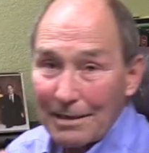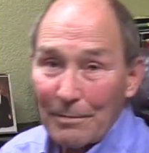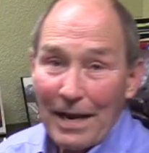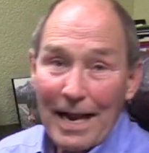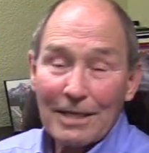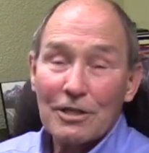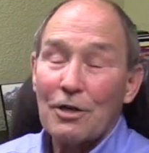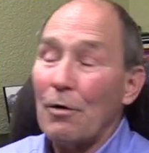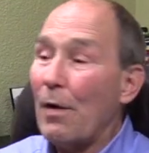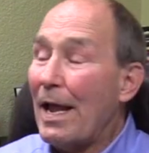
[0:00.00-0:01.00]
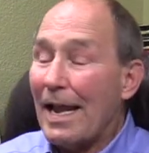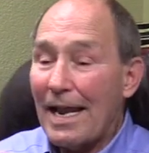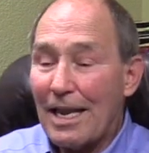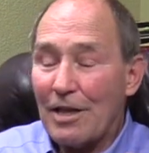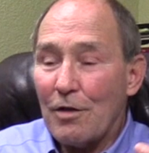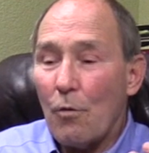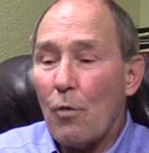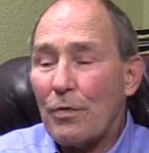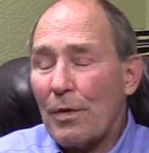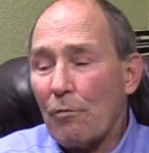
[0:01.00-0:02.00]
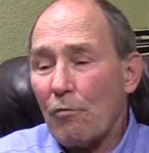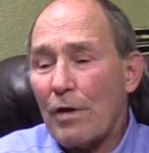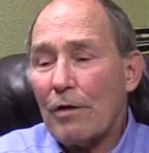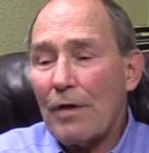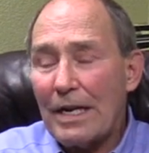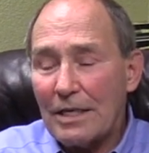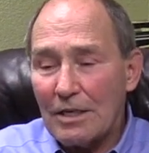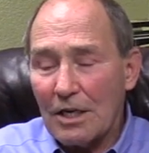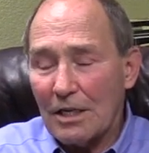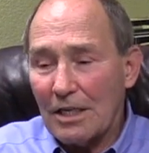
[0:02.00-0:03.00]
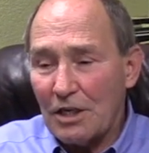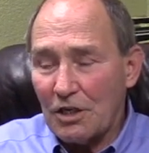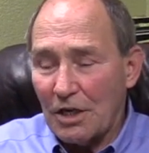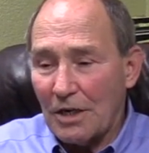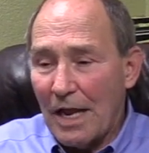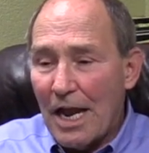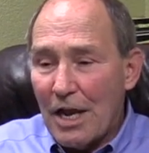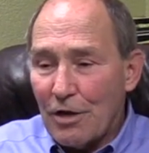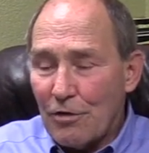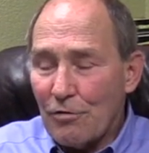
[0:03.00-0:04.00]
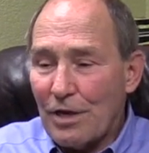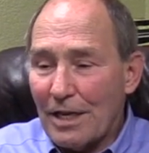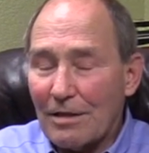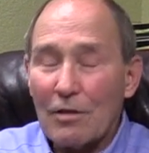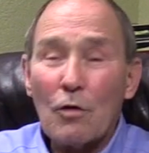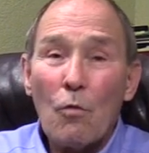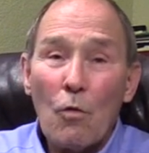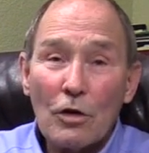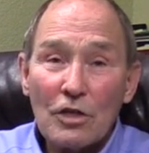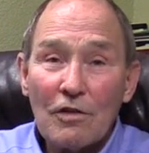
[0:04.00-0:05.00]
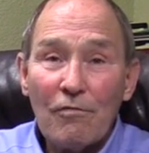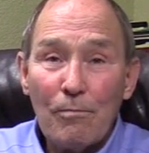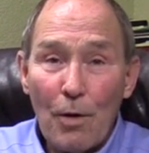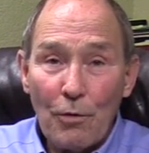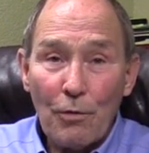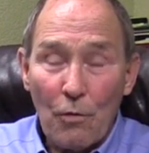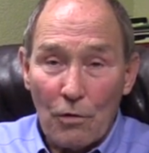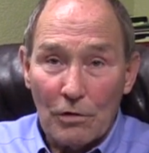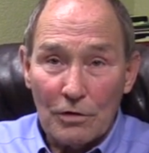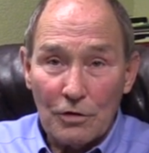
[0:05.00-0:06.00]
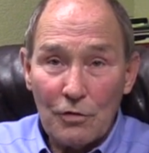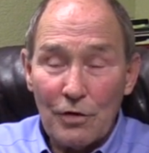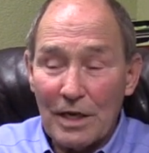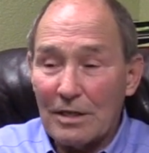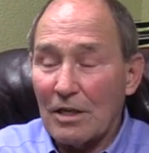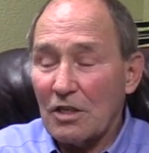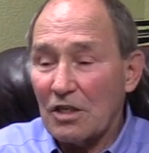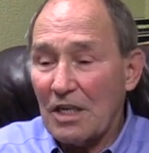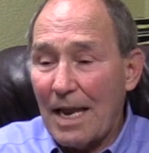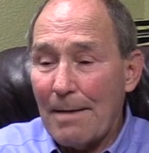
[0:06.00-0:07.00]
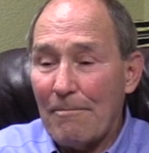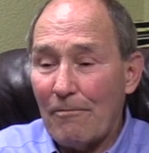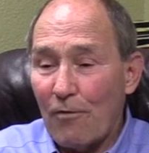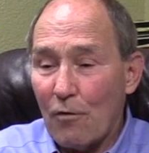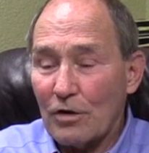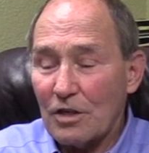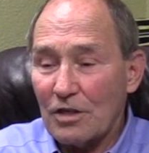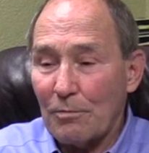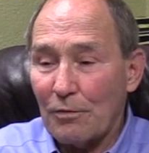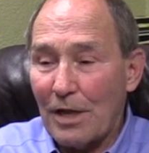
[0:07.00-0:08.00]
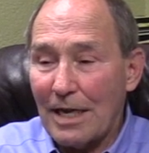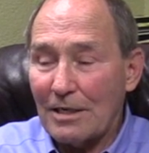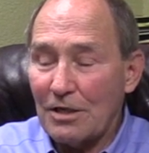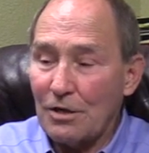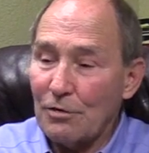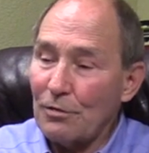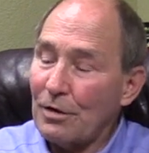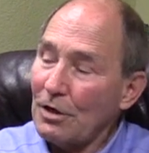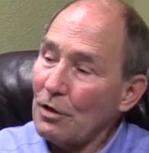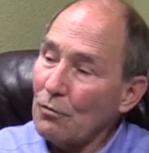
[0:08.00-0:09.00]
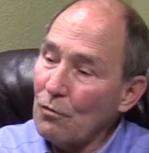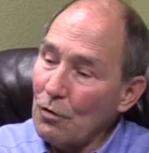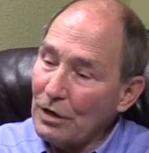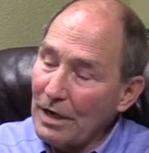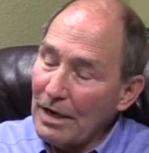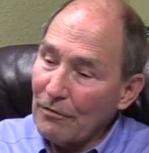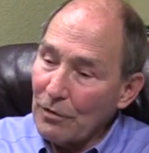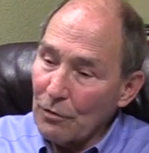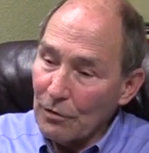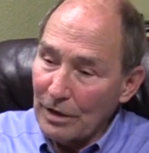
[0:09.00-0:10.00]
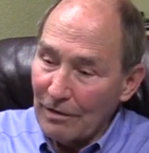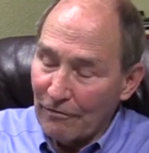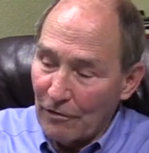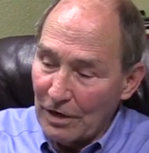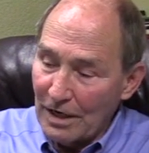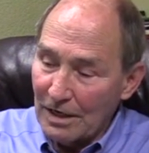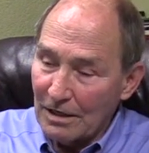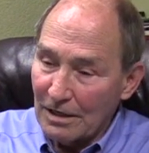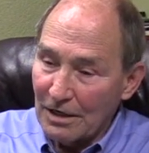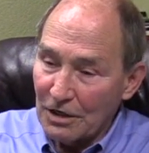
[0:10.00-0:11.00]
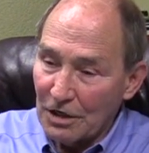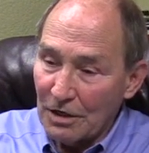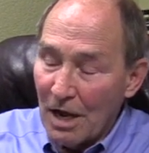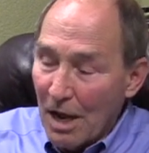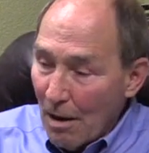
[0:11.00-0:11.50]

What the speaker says: the back. So with a rear-end collision, you get the worst of both worlds. You get the same forces applied to you that you would if you were in a front-end collision,